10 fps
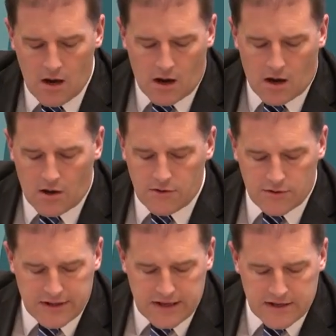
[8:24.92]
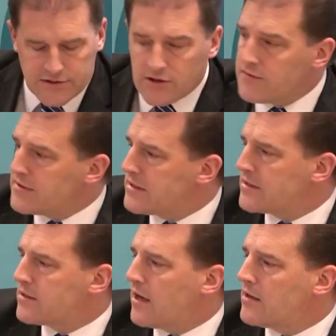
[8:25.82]
On the services
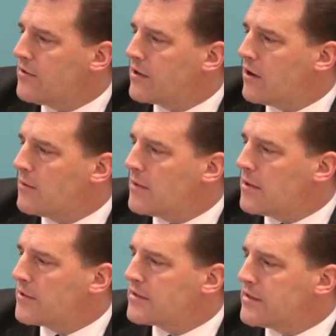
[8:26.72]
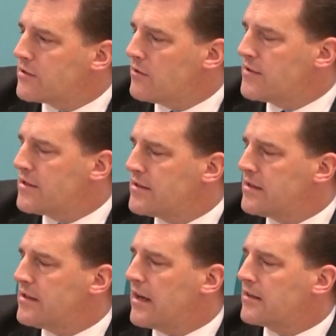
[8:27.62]
side of the economy, the monthly services
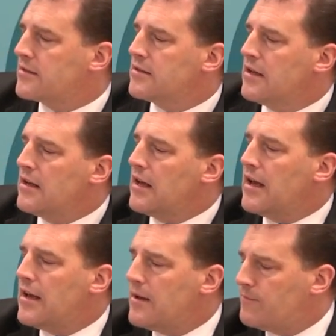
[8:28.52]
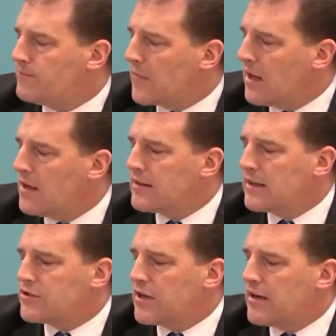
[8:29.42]
index,
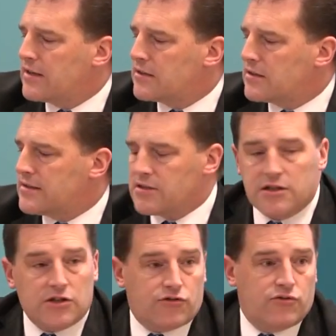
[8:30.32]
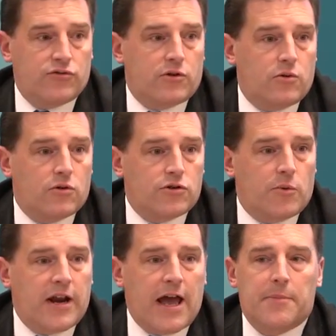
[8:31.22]
that's telling us essentially through the quarter
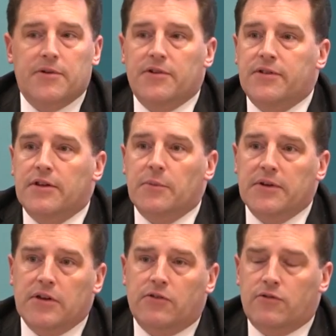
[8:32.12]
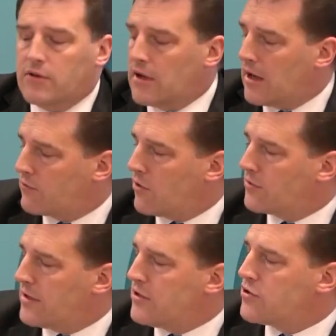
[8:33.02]
what happened. That we see growth
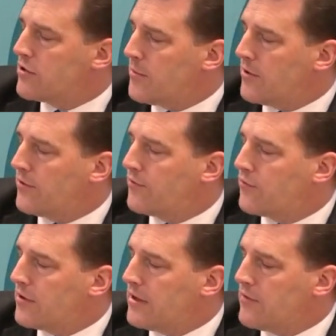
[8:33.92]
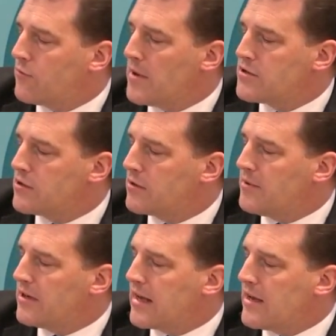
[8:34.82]
in each of the months for the information and
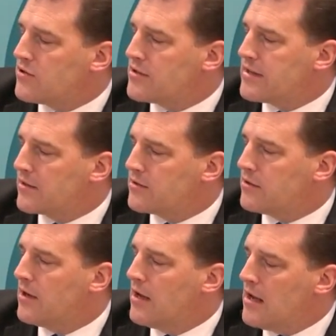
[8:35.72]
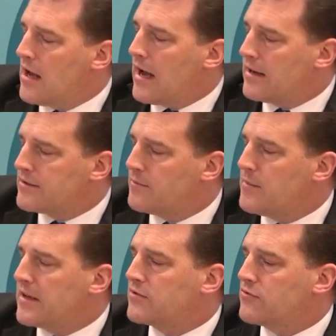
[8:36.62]
communication sector, and some
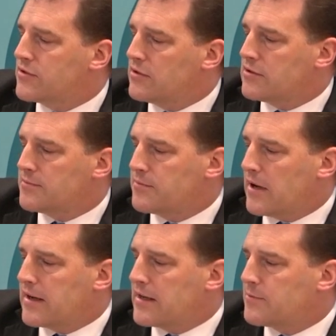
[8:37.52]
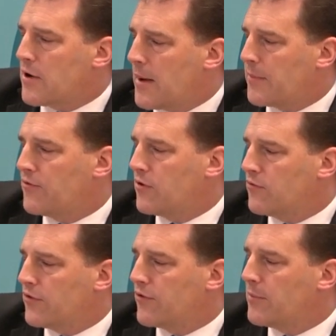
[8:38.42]
mixed results, I guess, perhaps for
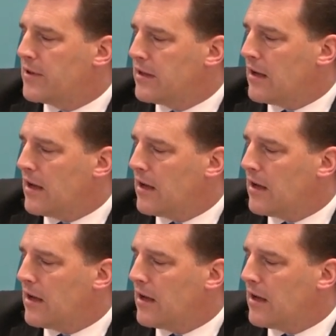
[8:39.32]
some of the